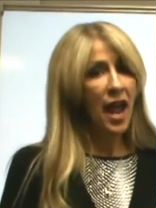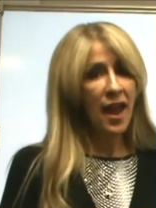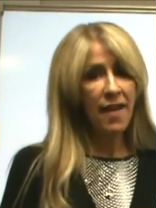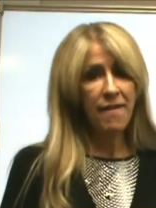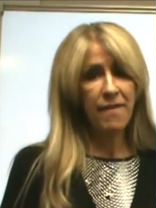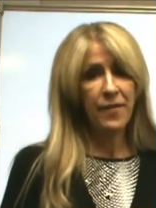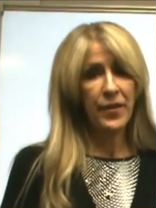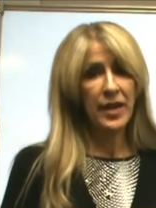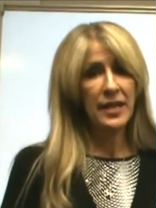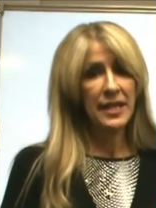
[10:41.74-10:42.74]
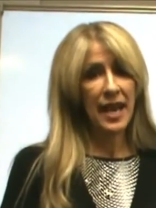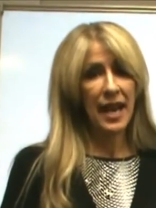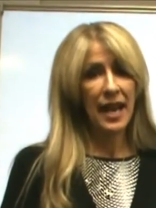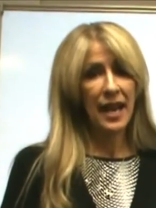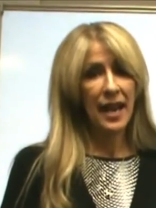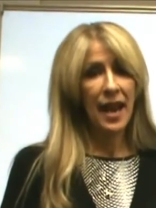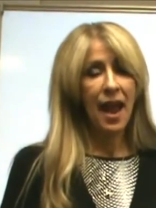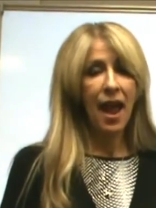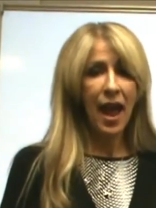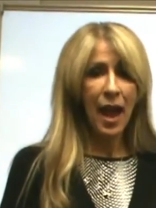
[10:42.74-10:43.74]
every day.
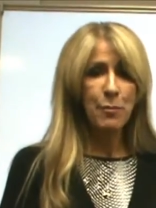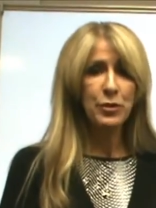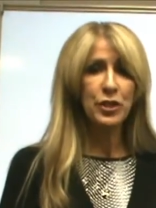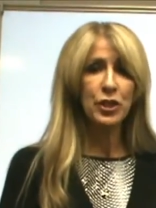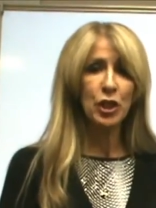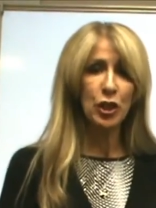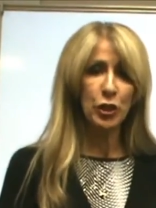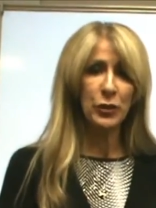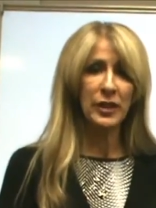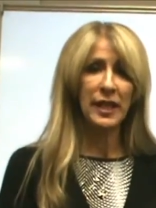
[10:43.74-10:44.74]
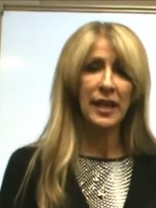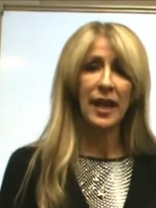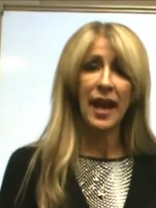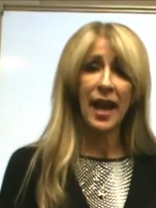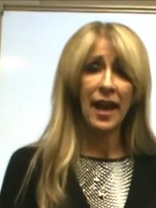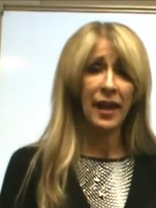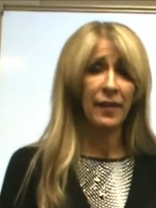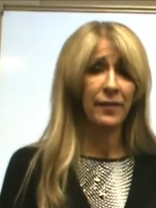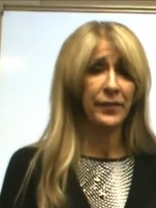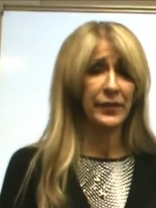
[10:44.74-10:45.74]
Absolutely
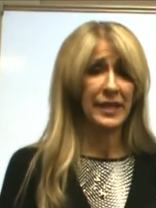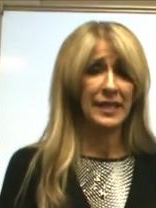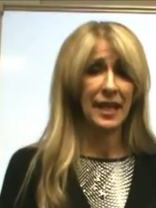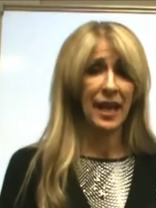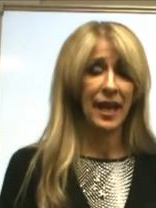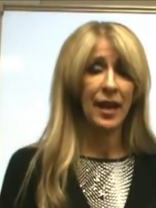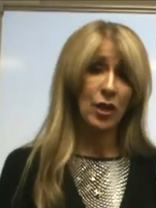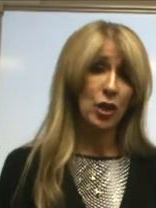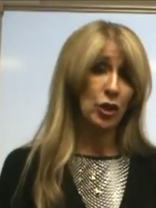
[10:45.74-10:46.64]
every day.